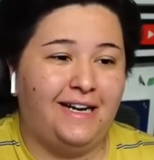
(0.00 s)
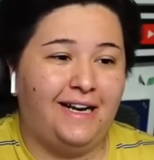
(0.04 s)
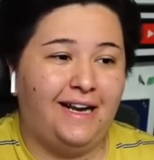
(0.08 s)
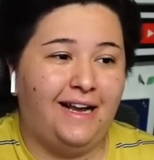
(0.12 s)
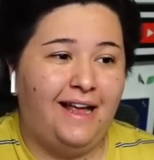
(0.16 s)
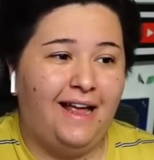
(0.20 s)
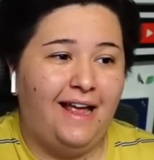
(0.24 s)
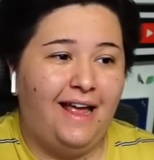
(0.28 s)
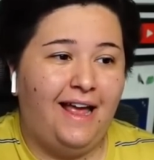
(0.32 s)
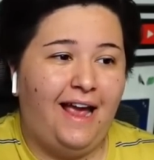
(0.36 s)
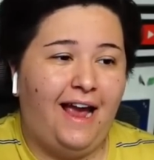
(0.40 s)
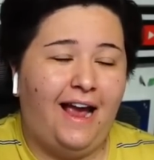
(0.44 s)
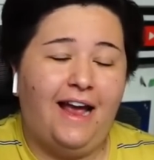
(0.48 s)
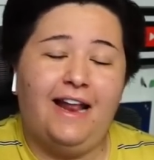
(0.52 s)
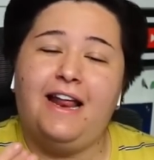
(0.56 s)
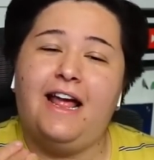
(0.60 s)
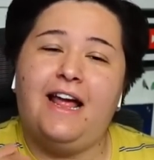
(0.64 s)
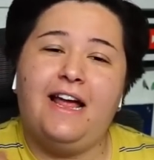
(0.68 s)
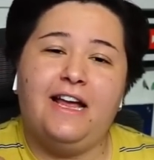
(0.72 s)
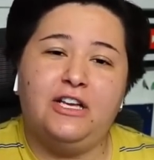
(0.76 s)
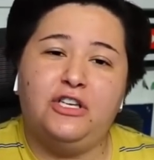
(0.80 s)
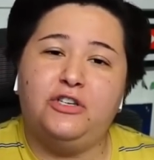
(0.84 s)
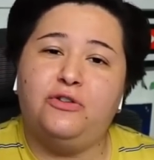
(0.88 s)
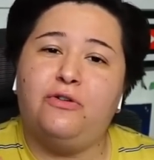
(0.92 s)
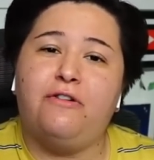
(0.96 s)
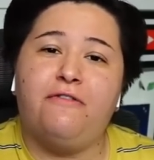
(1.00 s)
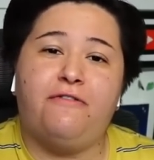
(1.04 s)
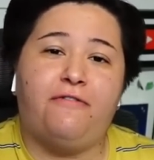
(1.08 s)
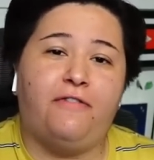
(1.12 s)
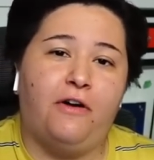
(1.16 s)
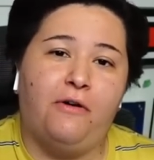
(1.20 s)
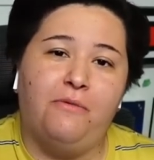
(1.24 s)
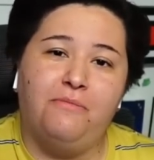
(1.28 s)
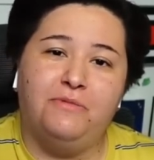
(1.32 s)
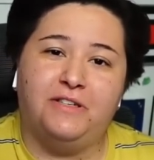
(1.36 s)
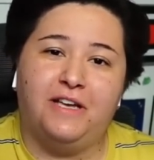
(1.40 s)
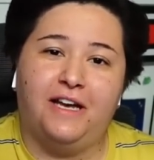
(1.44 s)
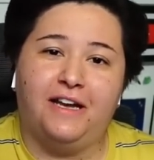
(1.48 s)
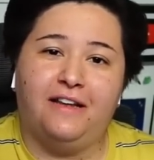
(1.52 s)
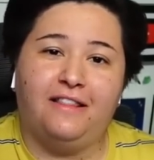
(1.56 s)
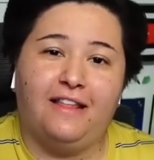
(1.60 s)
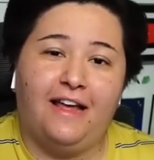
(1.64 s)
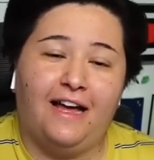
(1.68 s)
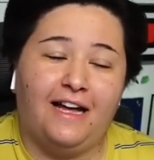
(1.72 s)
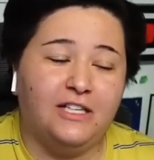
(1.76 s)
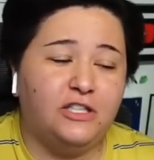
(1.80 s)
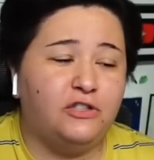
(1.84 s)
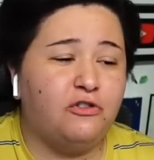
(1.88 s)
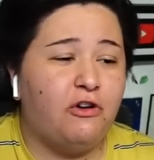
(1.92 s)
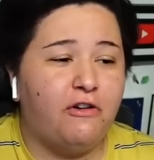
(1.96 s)
And I enjoy films like
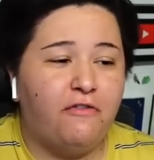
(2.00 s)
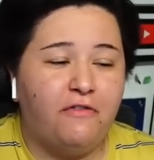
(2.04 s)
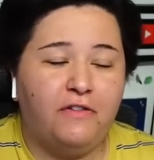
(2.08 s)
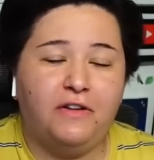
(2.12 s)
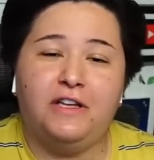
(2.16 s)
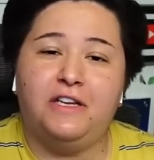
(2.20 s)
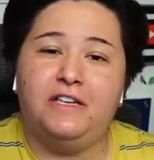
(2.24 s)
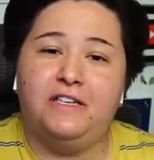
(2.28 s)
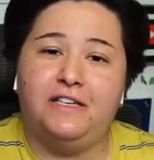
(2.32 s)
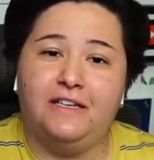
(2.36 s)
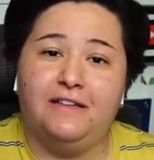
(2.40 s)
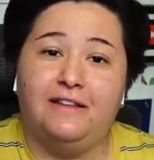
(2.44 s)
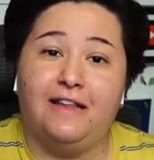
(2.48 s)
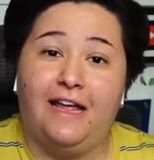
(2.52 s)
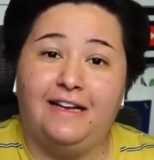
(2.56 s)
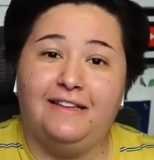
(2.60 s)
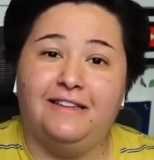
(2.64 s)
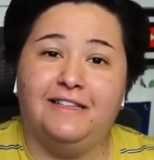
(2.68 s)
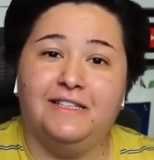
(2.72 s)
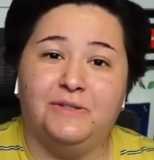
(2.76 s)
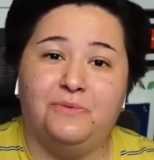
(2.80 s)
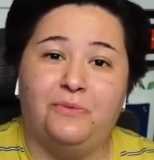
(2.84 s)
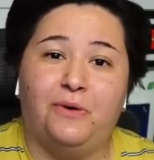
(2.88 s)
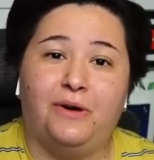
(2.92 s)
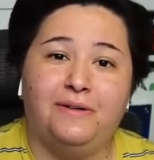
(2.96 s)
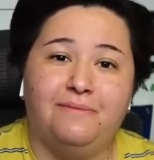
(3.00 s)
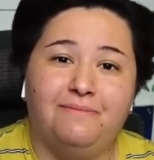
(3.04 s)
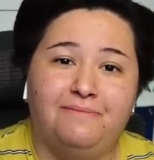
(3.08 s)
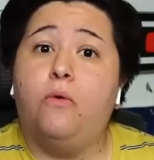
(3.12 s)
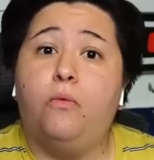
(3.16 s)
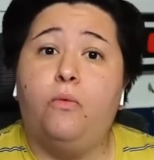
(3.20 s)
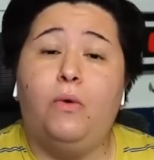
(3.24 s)
that, so I really did like this one.